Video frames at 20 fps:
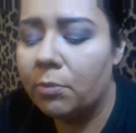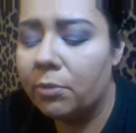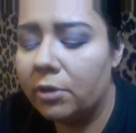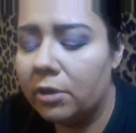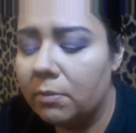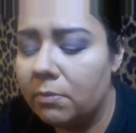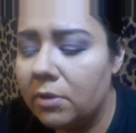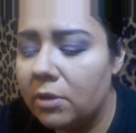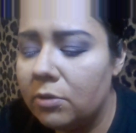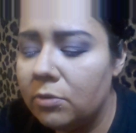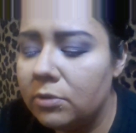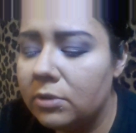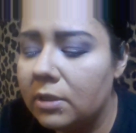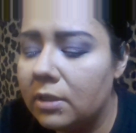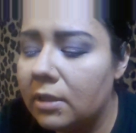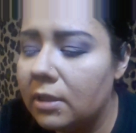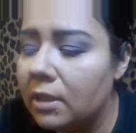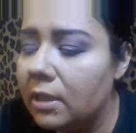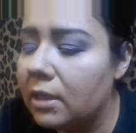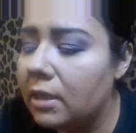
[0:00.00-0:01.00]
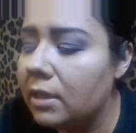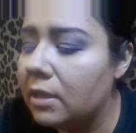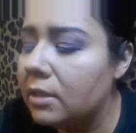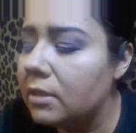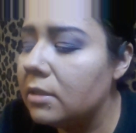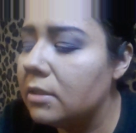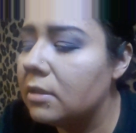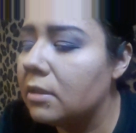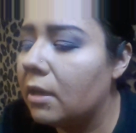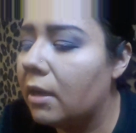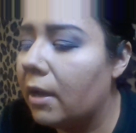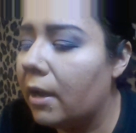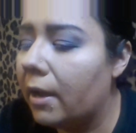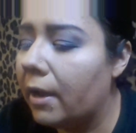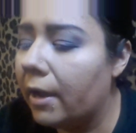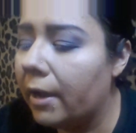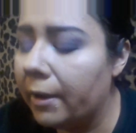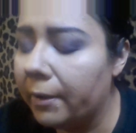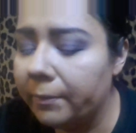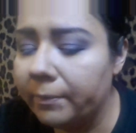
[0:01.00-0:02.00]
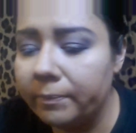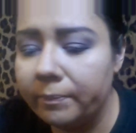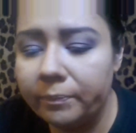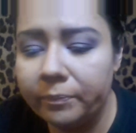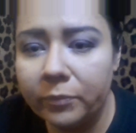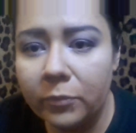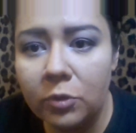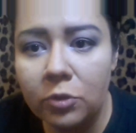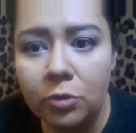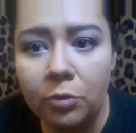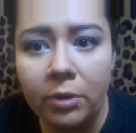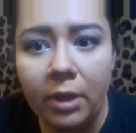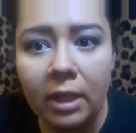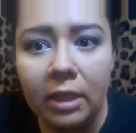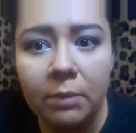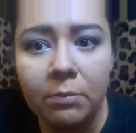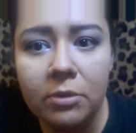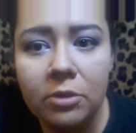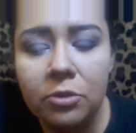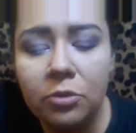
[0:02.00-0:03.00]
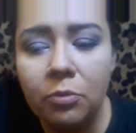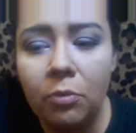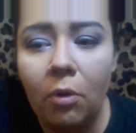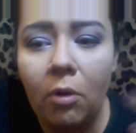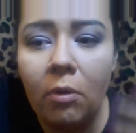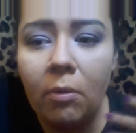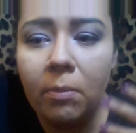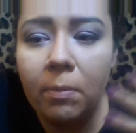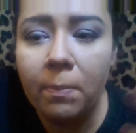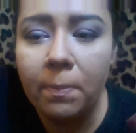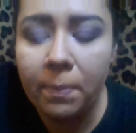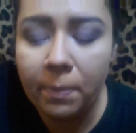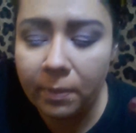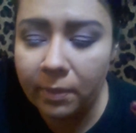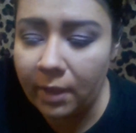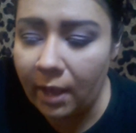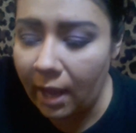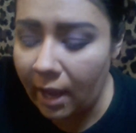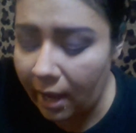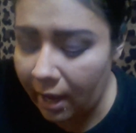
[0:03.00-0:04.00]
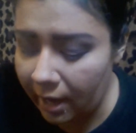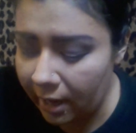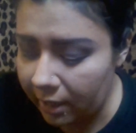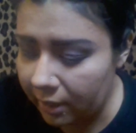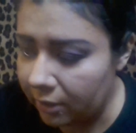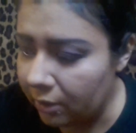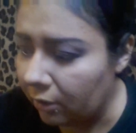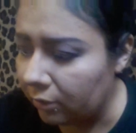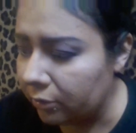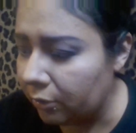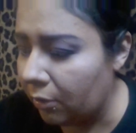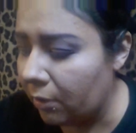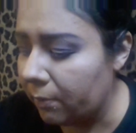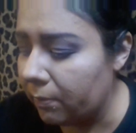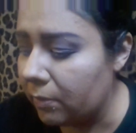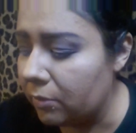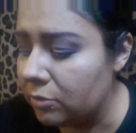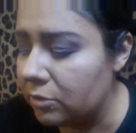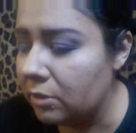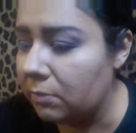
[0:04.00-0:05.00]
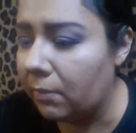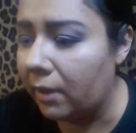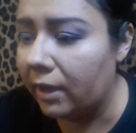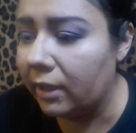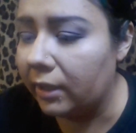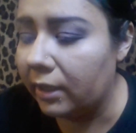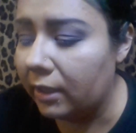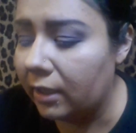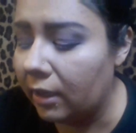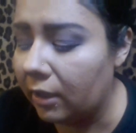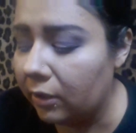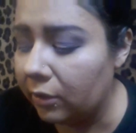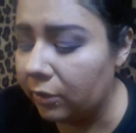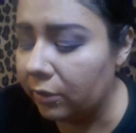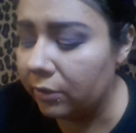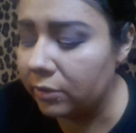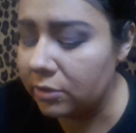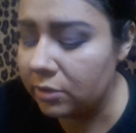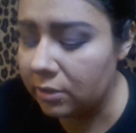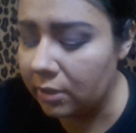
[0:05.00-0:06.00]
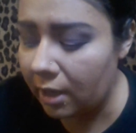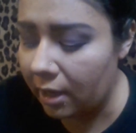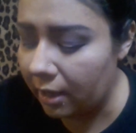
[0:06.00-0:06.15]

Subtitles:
going to be using these. So yeah, let me do all the eye. Y'all know I'm using my LA Colors